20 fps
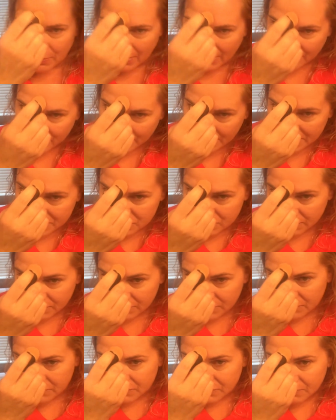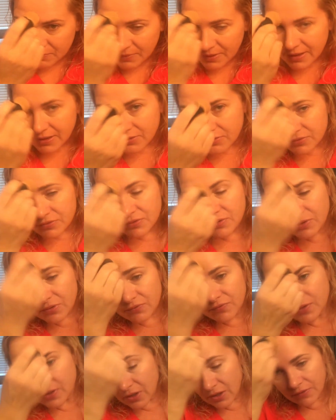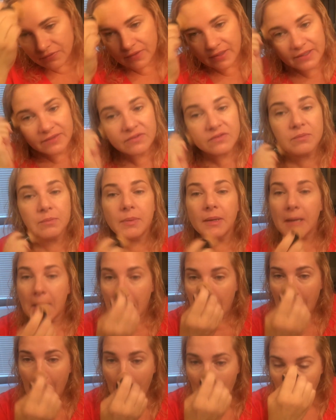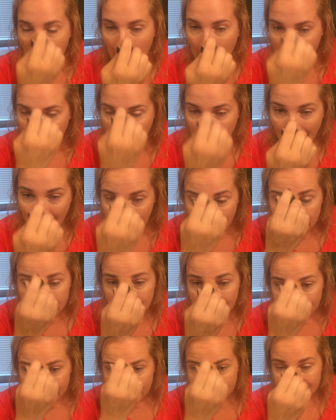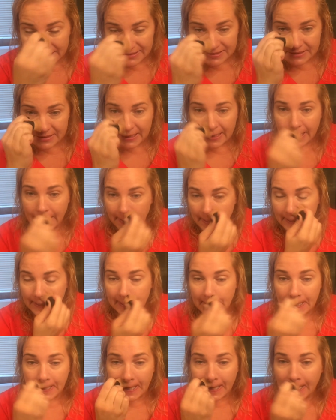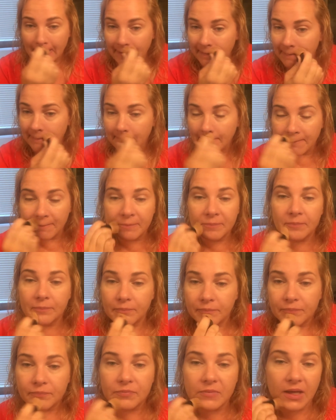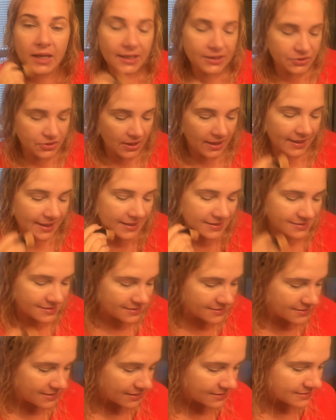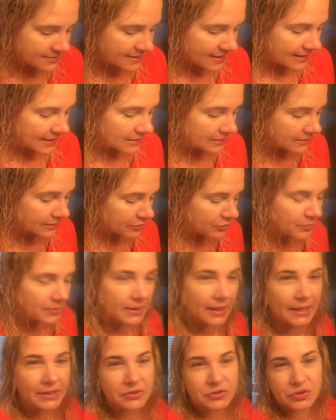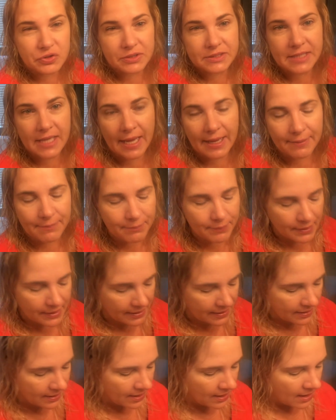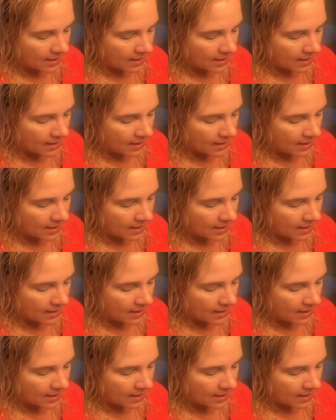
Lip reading: have mixed reviews, and my hair is a little goofy on this, but I like it, and I guess it does take a little bit extra time, but